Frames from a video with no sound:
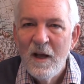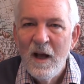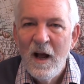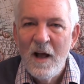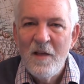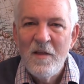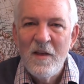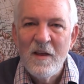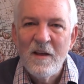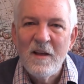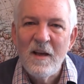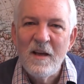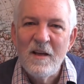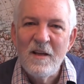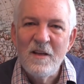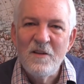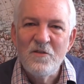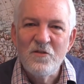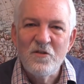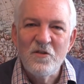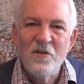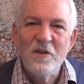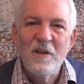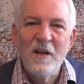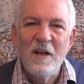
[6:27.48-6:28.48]
I think
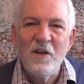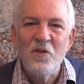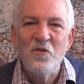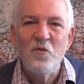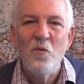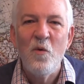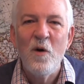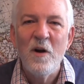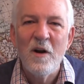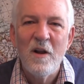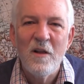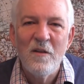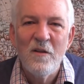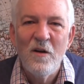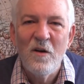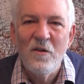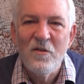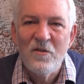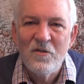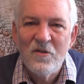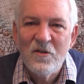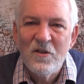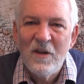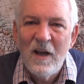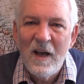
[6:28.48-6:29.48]
each one of
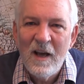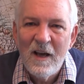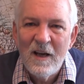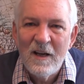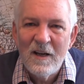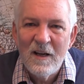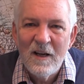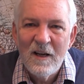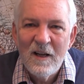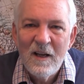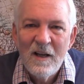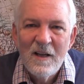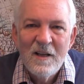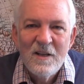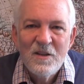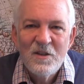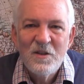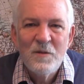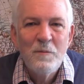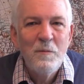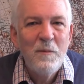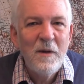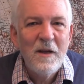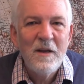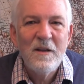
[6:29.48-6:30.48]
those 10
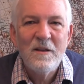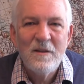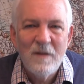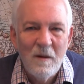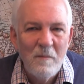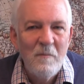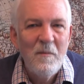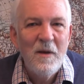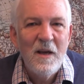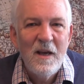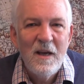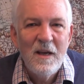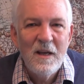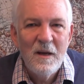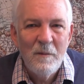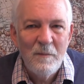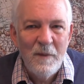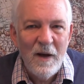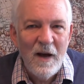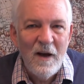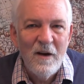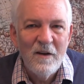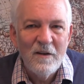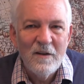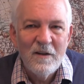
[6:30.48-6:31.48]
speak to me
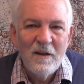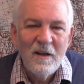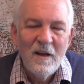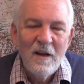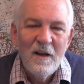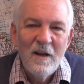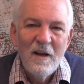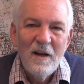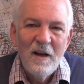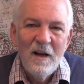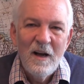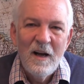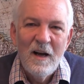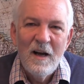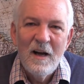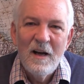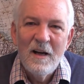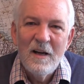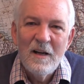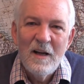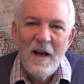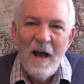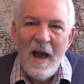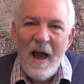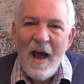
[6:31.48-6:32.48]
about
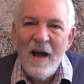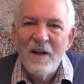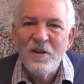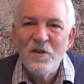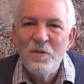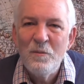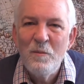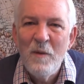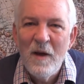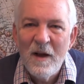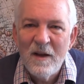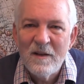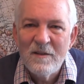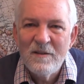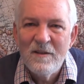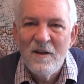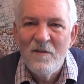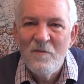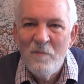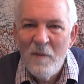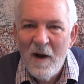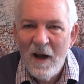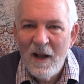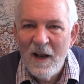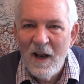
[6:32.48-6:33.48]
aspects
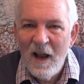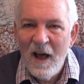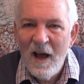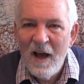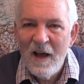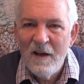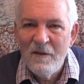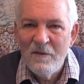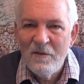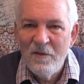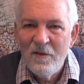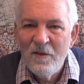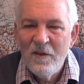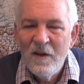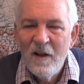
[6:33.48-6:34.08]
of my life